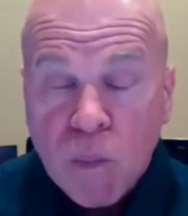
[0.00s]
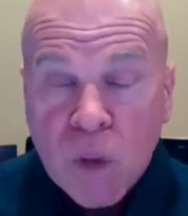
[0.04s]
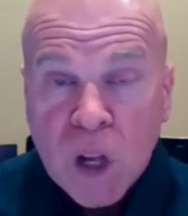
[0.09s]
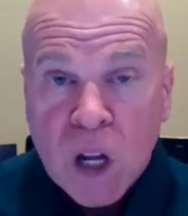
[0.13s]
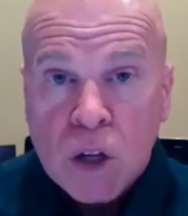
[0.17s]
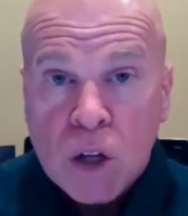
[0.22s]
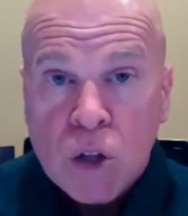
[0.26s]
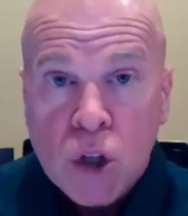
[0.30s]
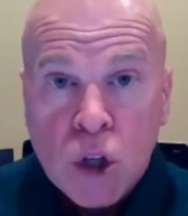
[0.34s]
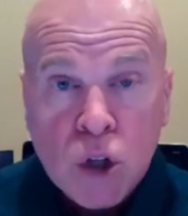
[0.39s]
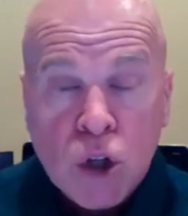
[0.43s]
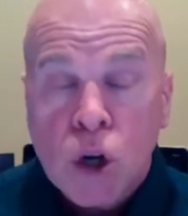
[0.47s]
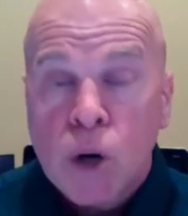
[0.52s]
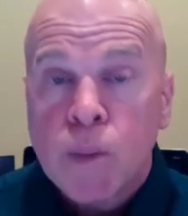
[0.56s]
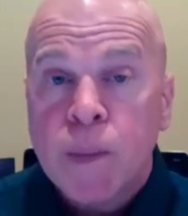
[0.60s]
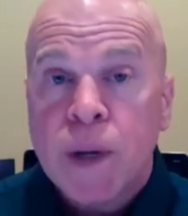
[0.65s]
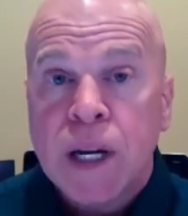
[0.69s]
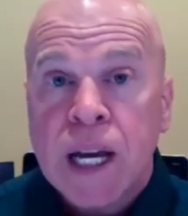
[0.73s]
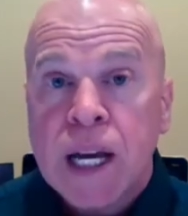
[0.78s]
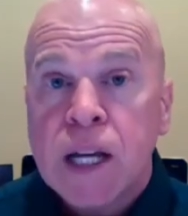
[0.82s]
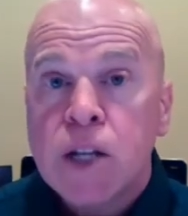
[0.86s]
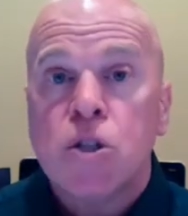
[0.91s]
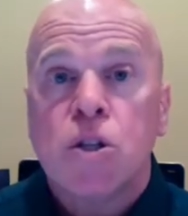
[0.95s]

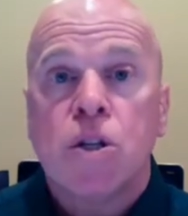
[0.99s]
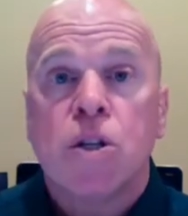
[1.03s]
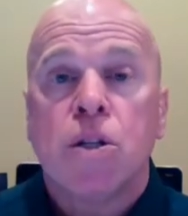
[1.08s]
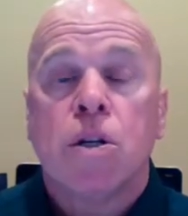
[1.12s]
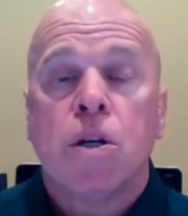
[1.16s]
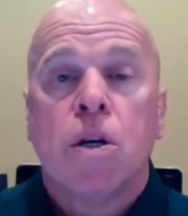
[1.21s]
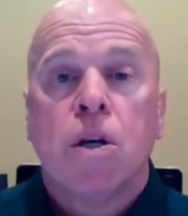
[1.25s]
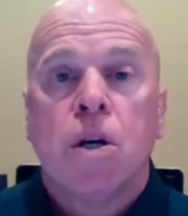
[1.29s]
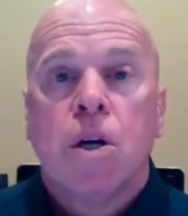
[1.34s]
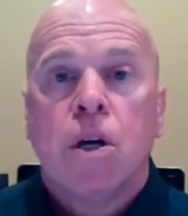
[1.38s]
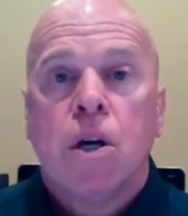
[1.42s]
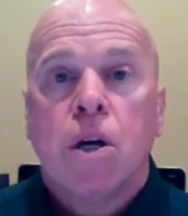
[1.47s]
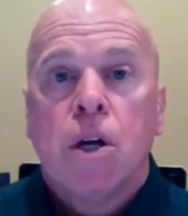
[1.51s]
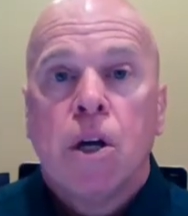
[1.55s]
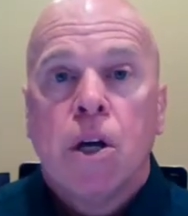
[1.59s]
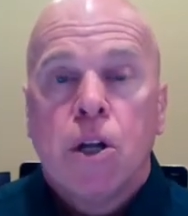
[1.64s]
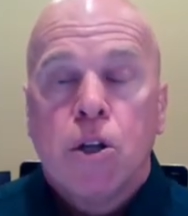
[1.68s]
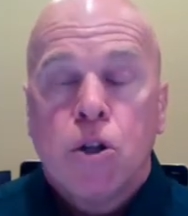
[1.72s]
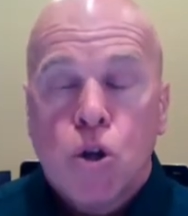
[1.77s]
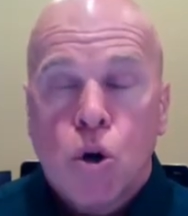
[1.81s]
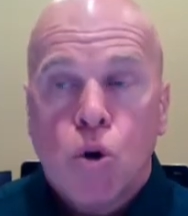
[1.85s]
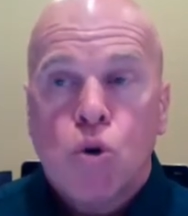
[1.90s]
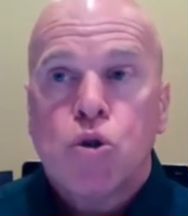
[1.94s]
determination,
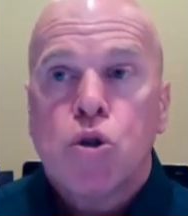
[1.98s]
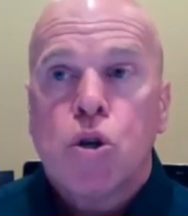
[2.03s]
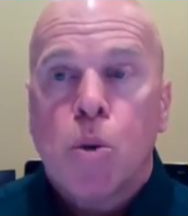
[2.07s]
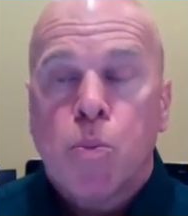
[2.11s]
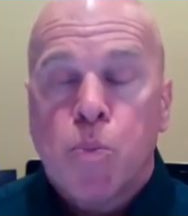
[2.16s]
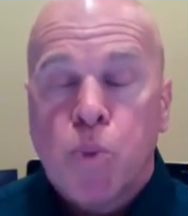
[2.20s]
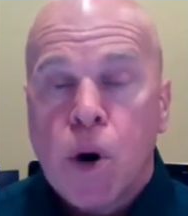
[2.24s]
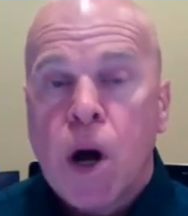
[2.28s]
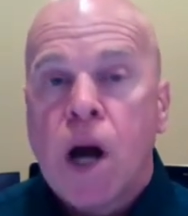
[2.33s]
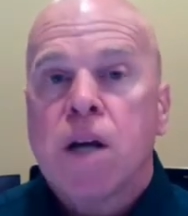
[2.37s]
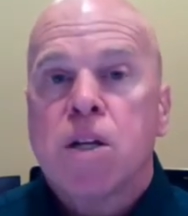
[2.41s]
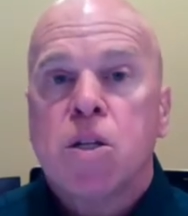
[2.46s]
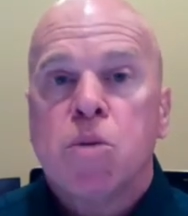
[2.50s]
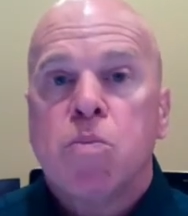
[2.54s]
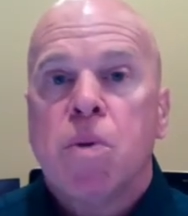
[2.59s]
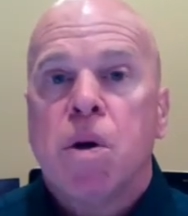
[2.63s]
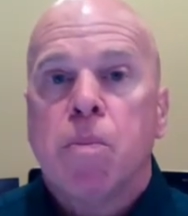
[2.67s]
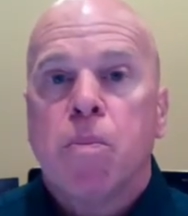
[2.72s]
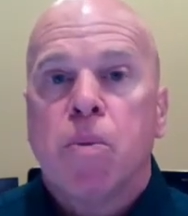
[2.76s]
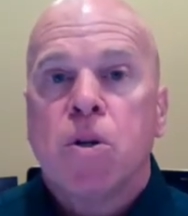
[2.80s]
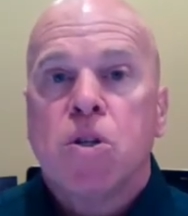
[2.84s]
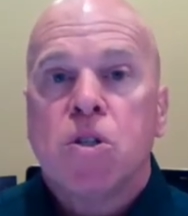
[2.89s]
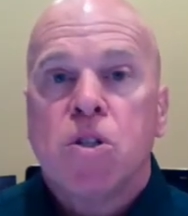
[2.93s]
those
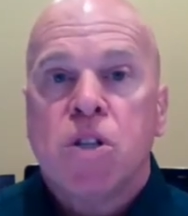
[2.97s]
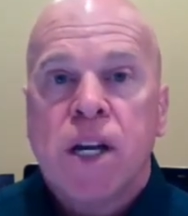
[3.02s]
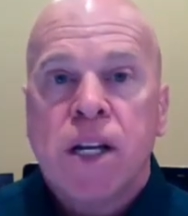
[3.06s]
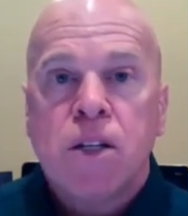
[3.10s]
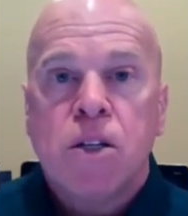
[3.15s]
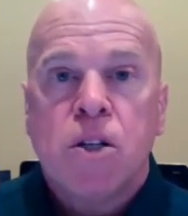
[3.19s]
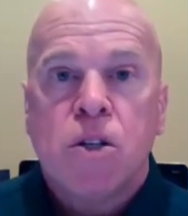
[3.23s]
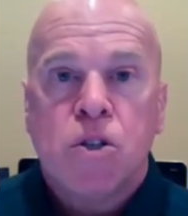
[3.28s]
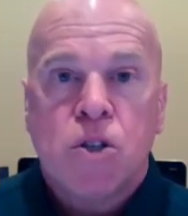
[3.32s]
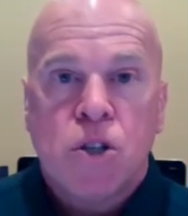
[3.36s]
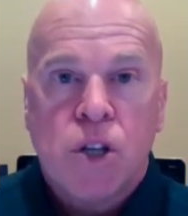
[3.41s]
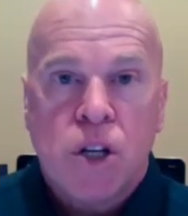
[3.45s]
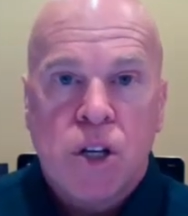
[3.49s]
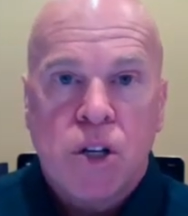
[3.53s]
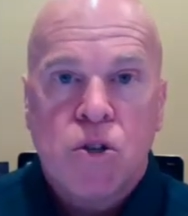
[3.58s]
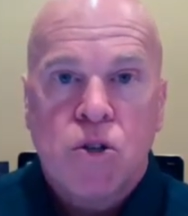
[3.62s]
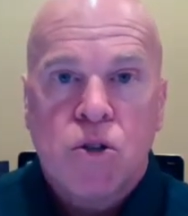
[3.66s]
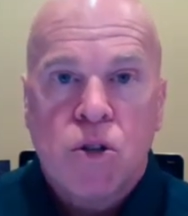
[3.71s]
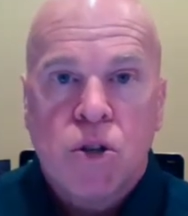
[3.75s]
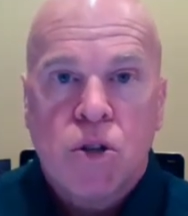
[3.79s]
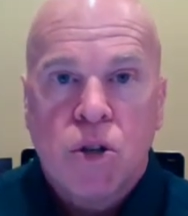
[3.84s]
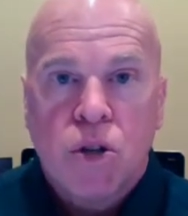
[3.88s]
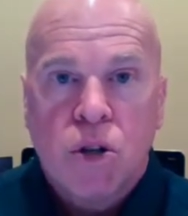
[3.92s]
approximate
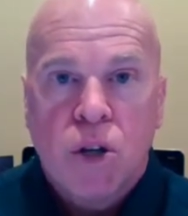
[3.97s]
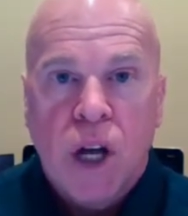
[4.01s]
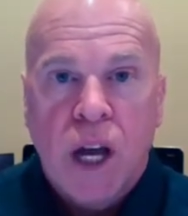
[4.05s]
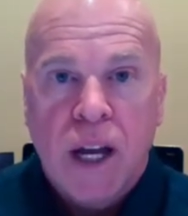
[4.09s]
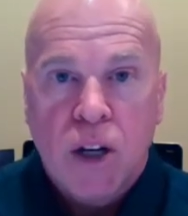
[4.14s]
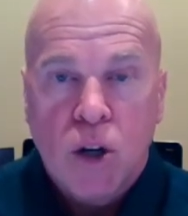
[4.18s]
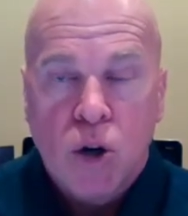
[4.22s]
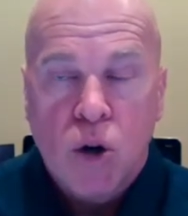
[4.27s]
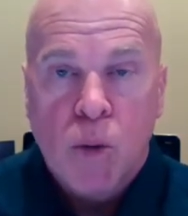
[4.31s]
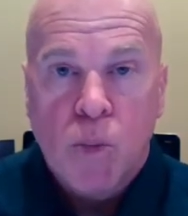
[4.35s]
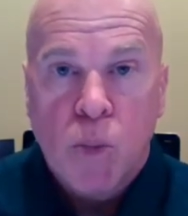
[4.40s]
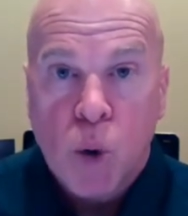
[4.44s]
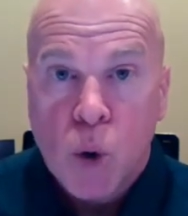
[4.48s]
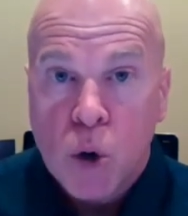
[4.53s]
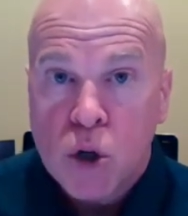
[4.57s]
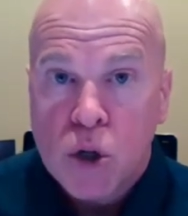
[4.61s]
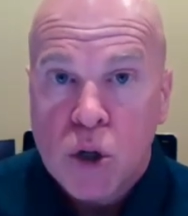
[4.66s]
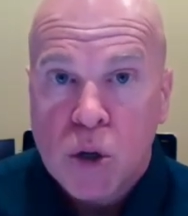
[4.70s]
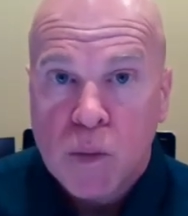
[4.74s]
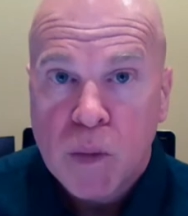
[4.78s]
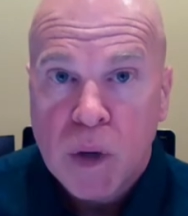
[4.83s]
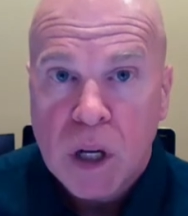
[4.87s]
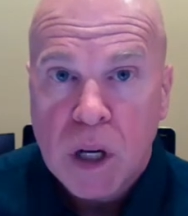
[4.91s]
percentages and your
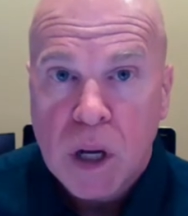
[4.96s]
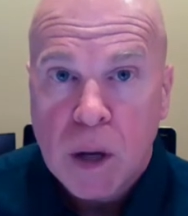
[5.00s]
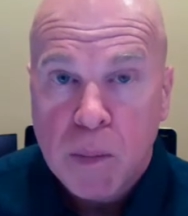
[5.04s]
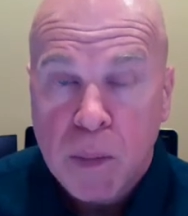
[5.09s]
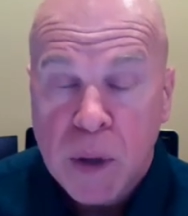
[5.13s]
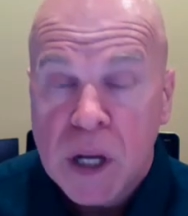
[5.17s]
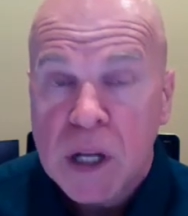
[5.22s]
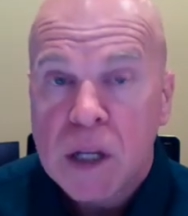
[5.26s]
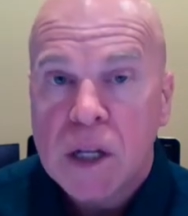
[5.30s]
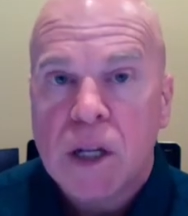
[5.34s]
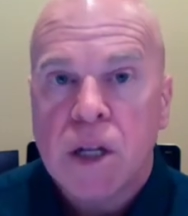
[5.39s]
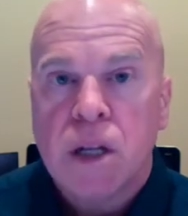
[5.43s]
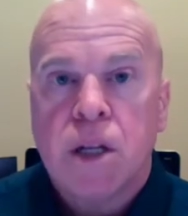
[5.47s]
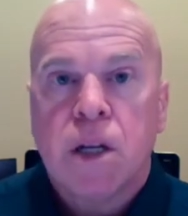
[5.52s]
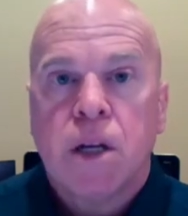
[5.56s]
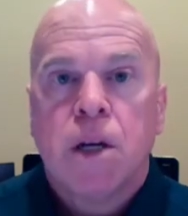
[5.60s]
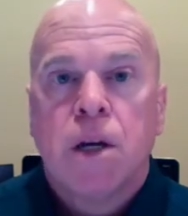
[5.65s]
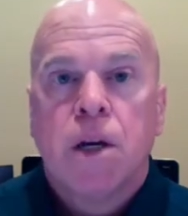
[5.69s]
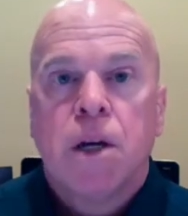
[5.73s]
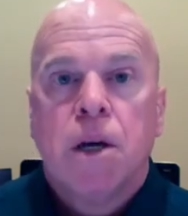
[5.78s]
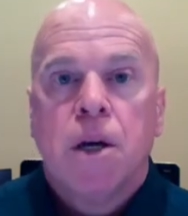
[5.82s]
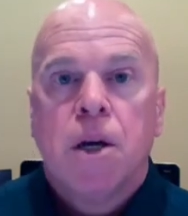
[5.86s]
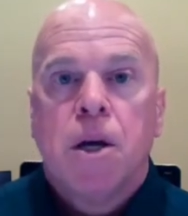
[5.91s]
apportionment opinion
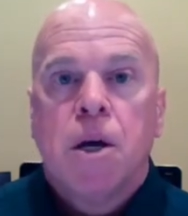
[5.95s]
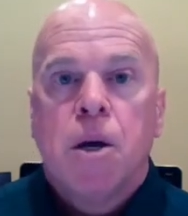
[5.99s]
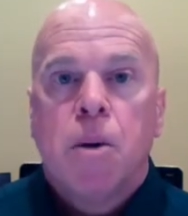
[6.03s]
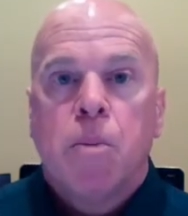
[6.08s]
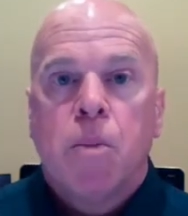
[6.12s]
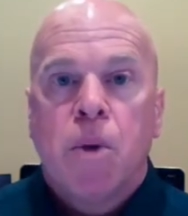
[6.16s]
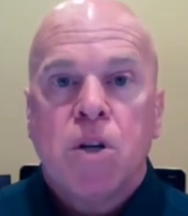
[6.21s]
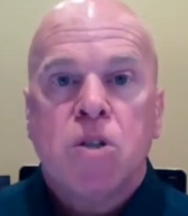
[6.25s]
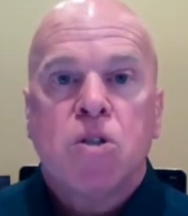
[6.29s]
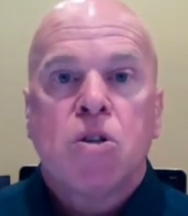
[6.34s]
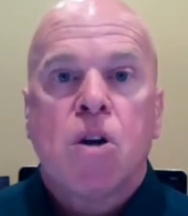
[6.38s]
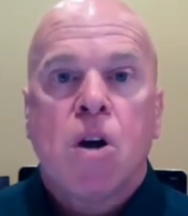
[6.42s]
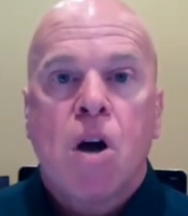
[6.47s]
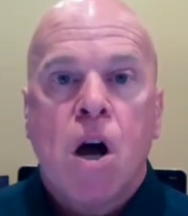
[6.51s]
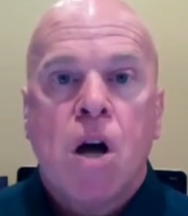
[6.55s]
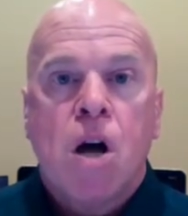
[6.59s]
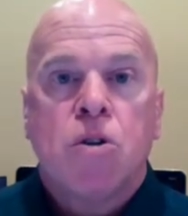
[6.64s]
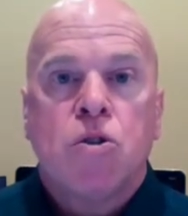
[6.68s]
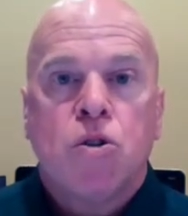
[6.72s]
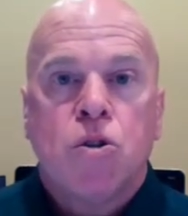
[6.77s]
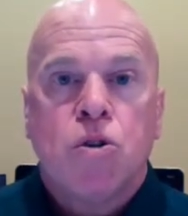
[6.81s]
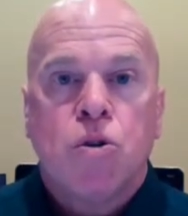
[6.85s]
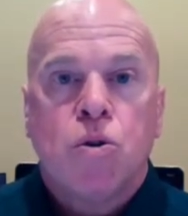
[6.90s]
must
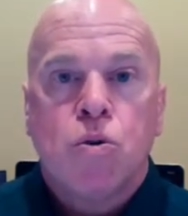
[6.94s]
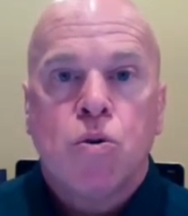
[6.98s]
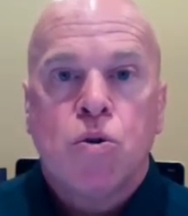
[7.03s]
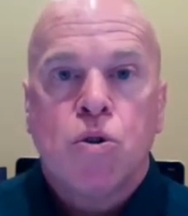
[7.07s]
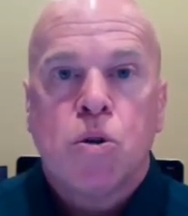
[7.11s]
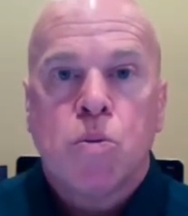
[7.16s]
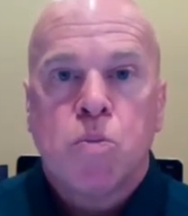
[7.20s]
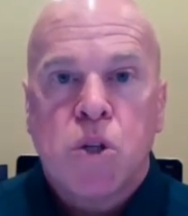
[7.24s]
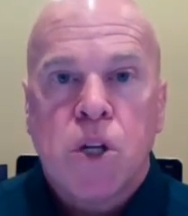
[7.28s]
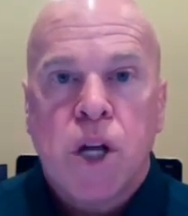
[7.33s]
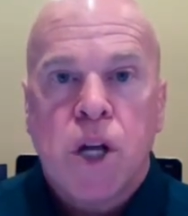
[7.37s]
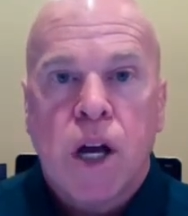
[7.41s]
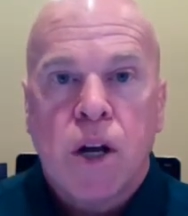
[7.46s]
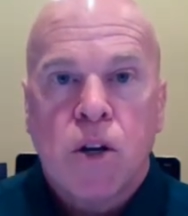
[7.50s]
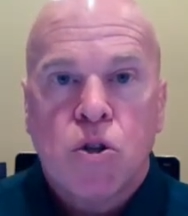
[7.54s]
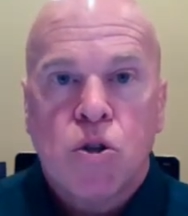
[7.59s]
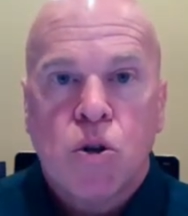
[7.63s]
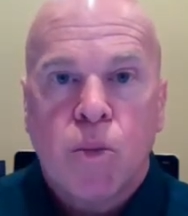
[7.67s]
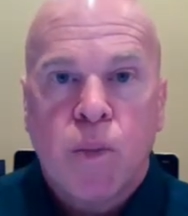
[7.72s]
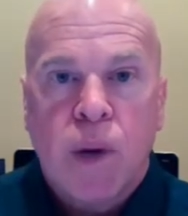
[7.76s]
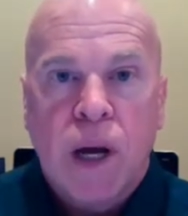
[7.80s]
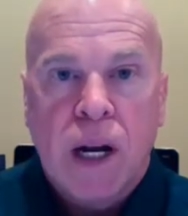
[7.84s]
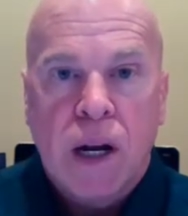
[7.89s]
constitute
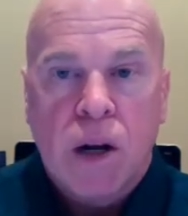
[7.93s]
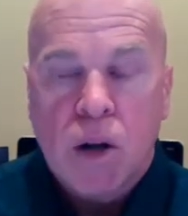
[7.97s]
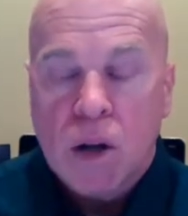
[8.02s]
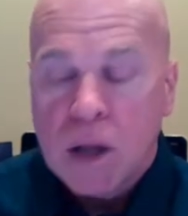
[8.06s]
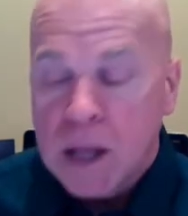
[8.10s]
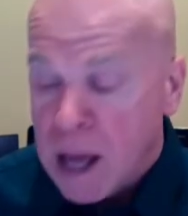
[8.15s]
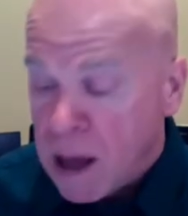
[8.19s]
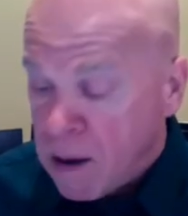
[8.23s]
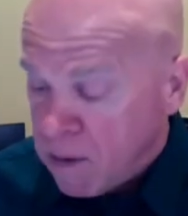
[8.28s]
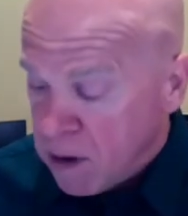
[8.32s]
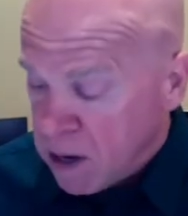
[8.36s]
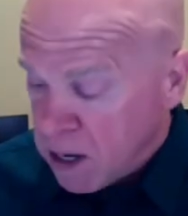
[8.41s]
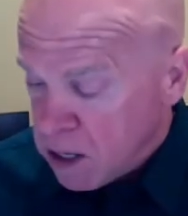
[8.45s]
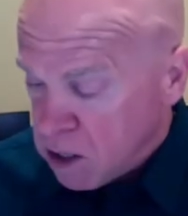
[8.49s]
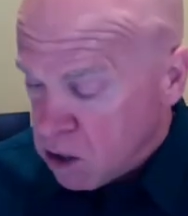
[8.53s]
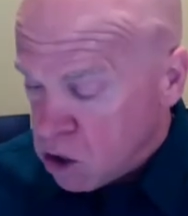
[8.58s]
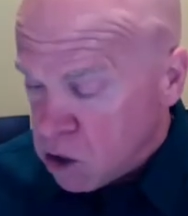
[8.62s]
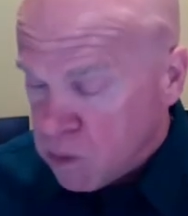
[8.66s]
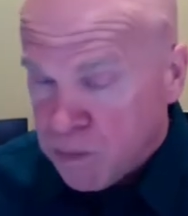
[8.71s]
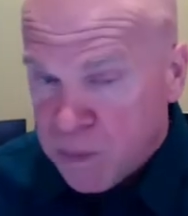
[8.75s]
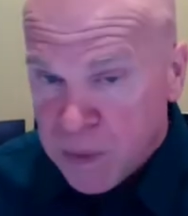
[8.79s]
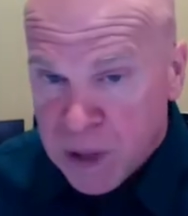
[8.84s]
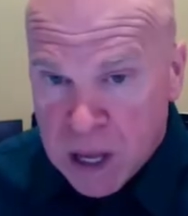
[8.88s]
substantial medical
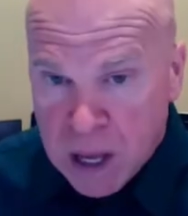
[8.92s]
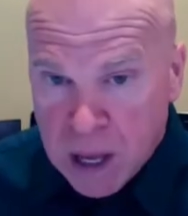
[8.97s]
evidence.